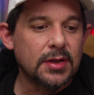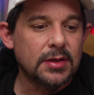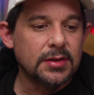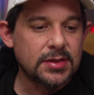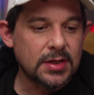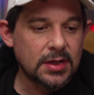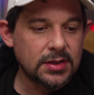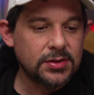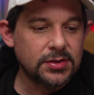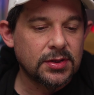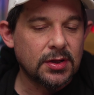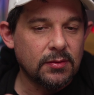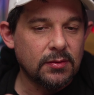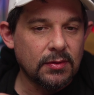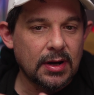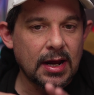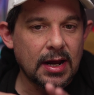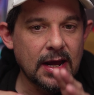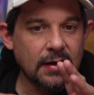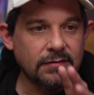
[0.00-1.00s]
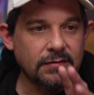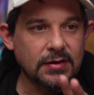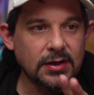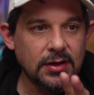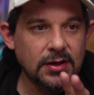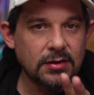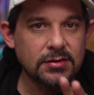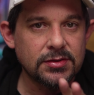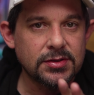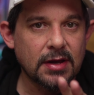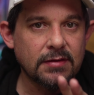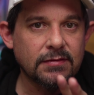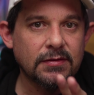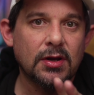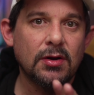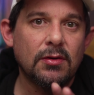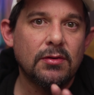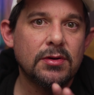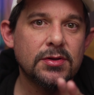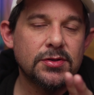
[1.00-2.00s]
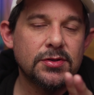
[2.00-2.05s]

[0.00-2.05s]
essentially what I have to do is I have to go into